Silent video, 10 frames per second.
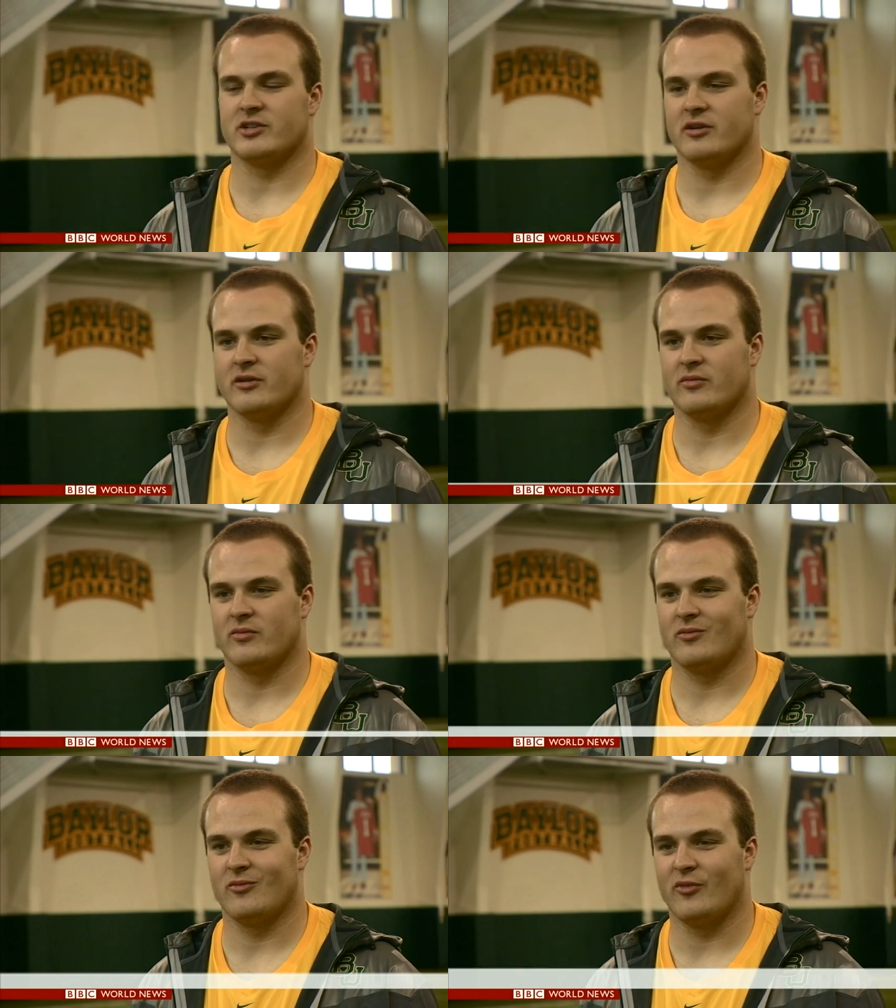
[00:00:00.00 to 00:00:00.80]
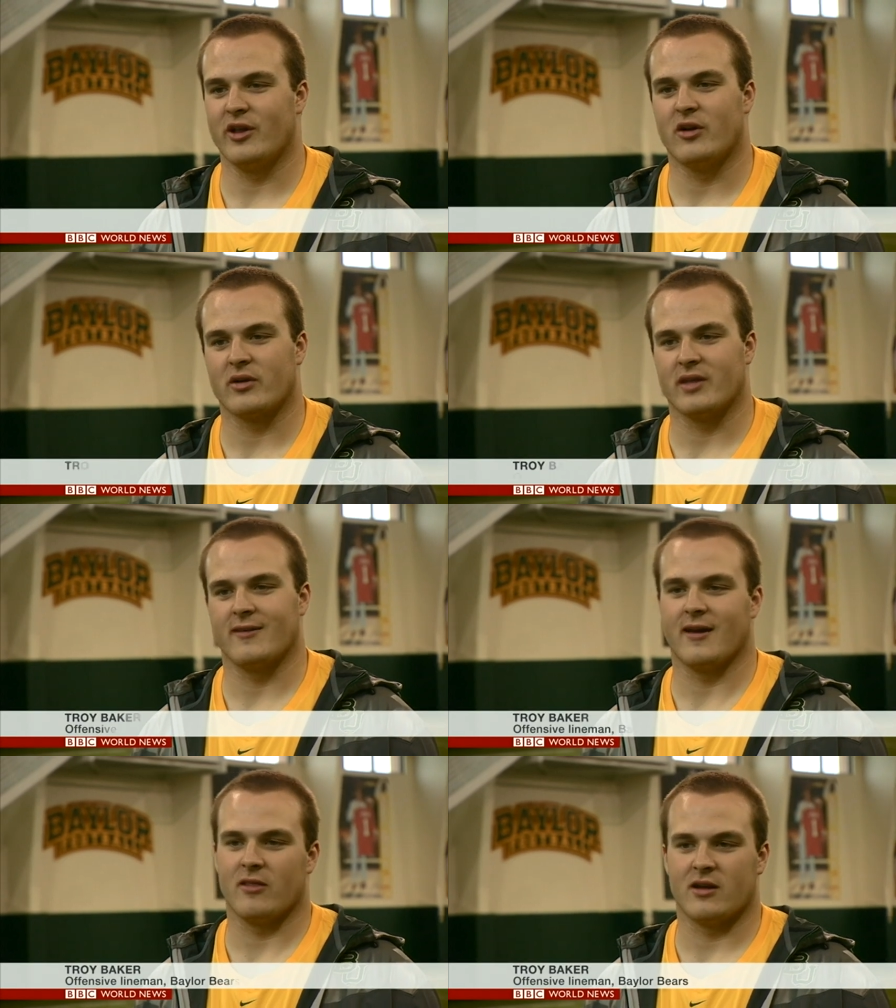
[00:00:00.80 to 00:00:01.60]
sure we don't get in the
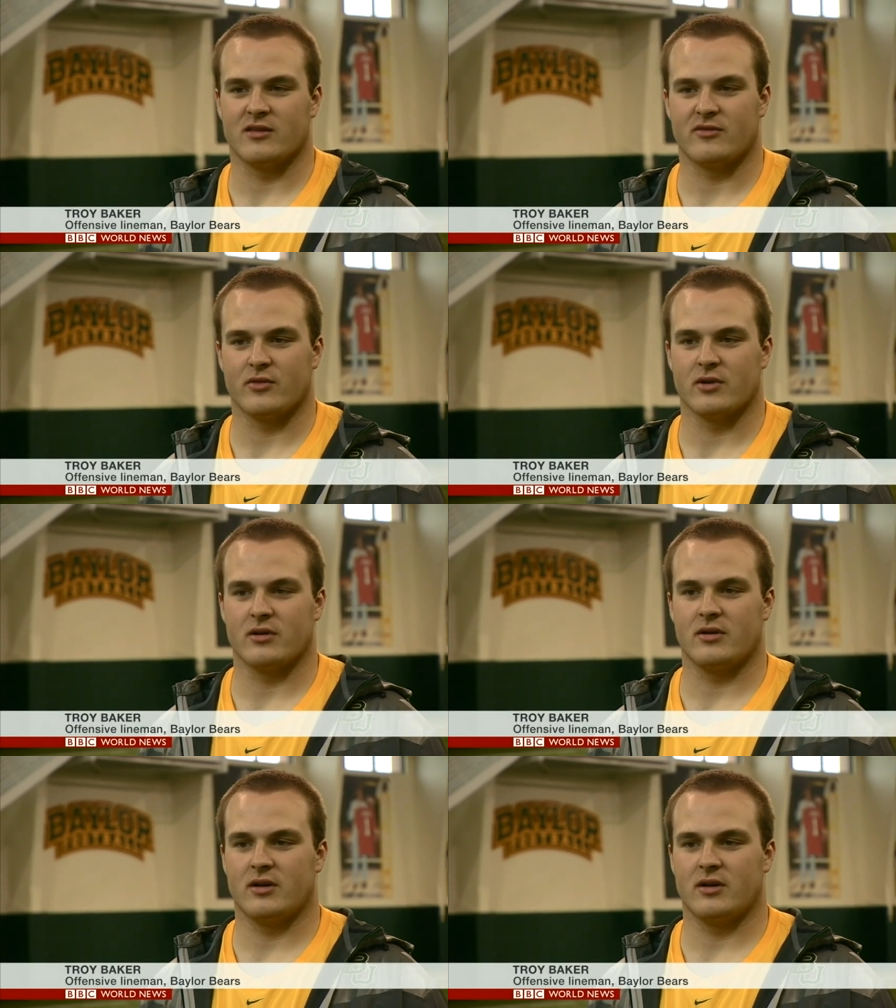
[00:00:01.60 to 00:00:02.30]
headlines for.